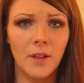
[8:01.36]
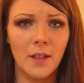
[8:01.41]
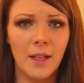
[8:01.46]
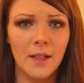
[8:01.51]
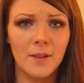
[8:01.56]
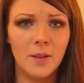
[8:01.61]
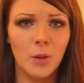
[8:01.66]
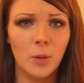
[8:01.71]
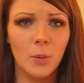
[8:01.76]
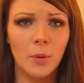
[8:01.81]
the
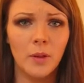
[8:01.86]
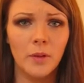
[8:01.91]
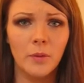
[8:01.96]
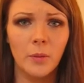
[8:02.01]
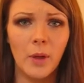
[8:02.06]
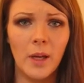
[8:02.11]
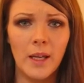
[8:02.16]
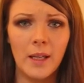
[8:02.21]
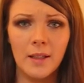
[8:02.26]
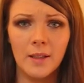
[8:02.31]
last couple of
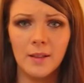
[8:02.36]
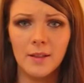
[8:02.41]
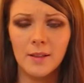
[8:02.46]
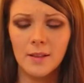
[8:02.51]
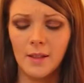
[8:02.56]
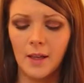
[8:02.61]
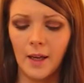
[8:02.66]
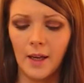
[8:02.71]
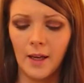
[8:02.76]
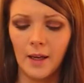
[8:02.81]

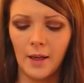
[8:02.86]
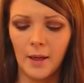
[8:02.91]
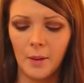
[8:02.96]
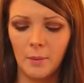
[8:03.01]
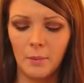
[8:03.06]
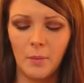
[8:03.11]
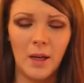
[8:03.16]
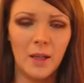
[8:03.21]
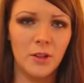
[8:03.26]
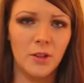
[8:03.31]
weeks,
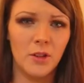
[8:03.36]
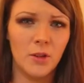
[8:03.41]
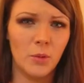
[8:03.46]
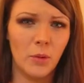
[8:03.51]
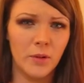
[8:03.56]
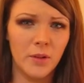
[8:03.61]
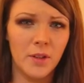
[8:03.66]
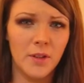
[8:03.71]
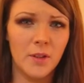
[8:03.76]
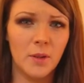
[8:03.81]
and just
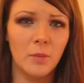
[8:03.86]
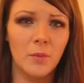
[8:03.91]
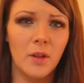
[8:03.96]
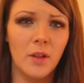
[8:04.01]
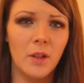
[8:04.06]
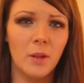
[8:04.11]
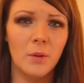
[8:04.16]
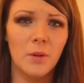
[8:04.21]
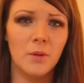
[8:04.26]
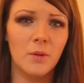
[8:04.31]
wanted
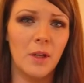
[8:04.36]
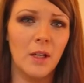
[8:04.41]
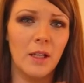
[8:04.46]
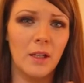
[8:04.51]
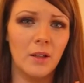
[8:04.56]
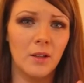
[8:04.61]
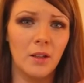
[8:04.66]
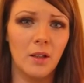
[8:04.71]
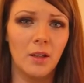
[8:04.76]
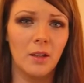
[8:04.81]
something that was really
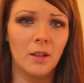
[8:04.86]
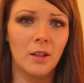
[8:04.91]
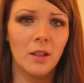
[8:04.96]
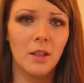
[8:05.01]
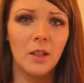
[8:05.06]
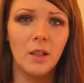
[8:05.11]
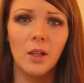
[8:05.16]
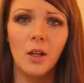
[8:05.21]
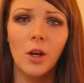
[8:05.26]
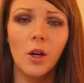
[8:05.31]
going to
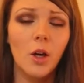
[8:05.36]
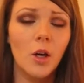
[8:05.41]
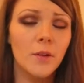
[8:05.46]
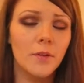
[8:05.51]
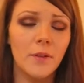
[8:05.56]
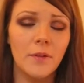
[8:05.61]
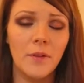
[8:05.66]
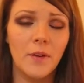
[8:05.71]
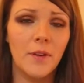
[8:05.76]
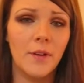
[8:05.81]

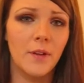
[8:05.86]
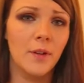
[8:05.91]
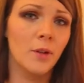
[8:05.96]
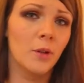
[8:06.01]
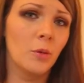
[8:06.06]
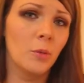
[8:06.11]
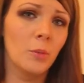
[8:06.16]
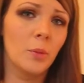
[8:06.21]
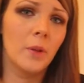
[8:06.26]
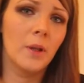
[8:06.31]
cover everything
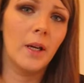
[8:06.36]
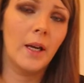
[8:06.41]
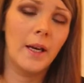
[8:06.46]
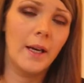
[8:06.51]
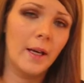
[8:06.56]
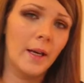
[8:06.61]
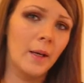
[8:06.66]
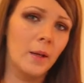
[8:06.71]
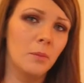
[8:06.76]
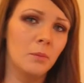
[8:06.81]
up
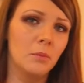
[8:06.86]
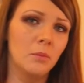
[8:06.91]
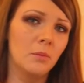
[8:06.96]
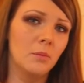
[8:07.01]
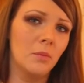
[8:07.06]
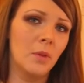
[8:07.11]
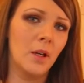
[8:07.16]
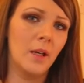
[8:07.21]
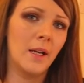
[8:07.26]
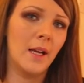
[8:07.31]
and
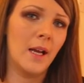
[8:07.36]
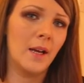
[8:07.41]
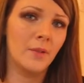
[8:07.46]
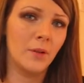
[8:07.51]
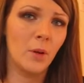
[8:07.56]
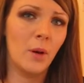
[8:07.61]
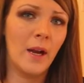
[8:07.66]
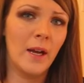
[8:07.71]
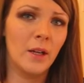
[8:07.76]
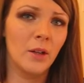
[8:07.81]
have
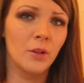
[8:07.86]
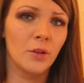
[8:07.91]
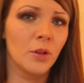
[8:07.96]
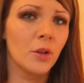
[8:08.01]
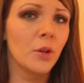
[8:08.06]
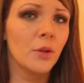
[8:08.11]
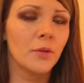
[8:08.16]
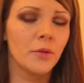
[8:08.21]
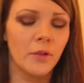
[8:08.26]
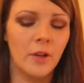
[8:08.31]
quite a good
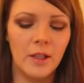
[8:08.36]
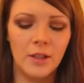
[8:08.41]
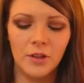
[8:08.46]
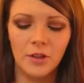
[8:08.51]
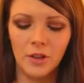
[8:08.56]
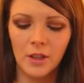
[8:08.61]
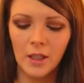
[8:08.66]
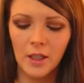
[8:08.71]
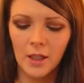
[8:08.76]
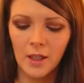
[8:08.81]

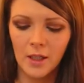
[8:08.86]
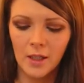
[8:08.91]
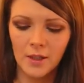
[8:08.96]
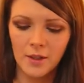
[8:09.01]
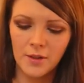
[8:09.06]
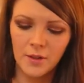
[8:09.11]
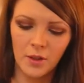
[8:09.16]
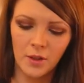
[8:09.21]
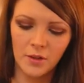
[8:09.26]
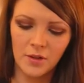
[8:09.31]
coverage.
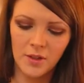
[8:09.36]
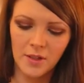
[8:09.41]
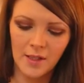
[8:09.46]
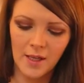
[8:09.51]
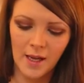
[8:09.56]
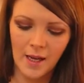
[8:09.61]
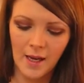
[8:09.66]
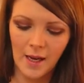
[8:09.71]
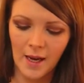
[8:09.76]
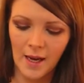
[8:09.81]
So
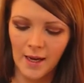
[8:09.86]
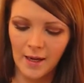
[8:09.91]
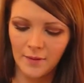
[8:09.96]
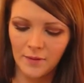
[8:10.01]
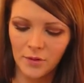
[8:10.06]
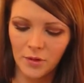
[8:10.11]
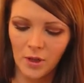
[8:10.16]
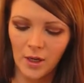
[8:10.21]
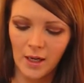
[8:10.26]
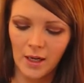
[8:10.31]
today I've
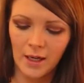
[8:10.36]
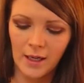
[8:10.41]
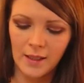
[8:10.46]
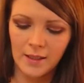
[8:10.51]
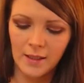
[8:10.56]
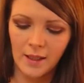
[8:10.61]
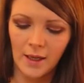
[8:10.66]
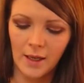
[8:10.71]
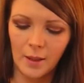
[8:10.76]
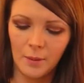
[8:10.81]

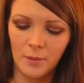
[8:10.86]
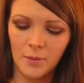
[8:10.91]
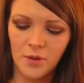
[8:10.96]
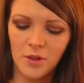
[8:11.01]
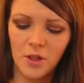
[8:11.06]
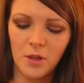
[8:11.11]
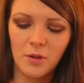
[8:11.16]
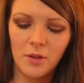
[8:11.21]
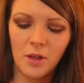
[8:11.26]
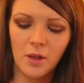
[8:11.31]
tried
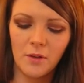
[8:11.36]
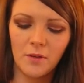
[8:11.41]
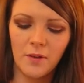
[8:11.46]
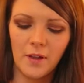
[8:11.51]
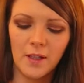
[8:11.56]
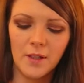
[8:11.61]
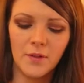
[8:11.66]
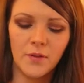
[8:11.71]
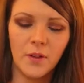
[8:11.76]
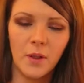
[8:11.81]
Studio
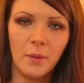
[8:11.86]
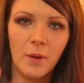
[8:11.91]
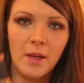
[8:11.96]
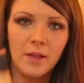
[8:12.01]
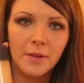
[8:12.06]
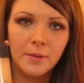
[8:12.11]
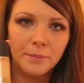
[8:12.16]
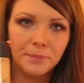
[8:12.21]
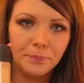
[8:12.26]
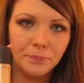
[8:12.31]
Fix
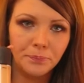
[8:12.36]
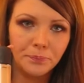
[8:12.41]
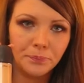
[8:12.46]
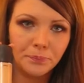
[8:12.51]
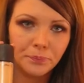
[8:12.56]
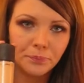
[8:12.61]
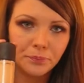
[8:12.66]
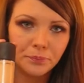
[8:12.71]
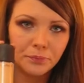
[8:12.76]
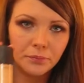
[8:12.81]
Fluid
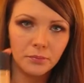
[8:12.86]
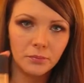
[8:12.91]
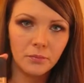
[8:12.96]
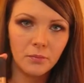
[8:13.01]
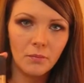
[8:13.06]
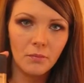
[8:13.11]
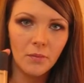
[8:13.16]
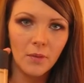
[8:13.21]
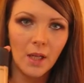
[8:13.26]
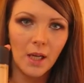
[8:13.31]

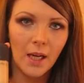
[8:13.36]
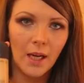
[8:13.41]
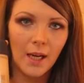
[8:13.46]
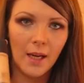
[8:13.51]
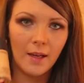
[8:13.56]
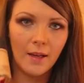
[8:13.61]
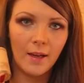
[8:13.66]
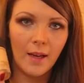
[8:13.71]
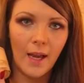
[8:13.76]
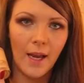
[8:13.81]

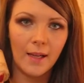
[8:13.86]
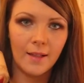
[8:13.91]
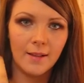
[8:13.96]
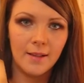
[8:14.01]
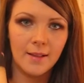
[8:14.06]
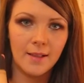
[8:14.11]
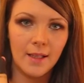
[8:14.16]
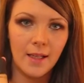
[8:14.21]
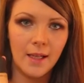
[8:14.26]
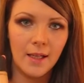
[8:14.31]
in
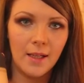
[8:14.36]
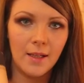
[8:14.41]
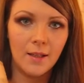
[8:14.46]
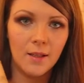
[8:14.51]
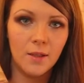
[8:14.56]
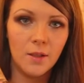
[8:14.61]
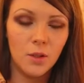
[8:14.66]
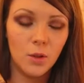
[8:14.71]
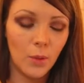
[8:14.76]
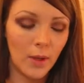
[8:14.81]

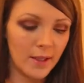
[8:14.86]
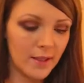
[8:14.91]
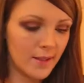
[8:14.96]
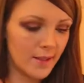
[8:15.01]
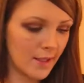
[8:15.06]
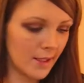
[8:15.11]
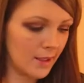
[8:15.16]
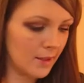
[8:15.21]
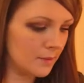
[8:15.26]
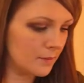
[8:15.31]

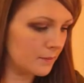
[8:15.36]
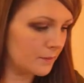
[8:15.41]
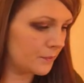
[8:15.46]
NC20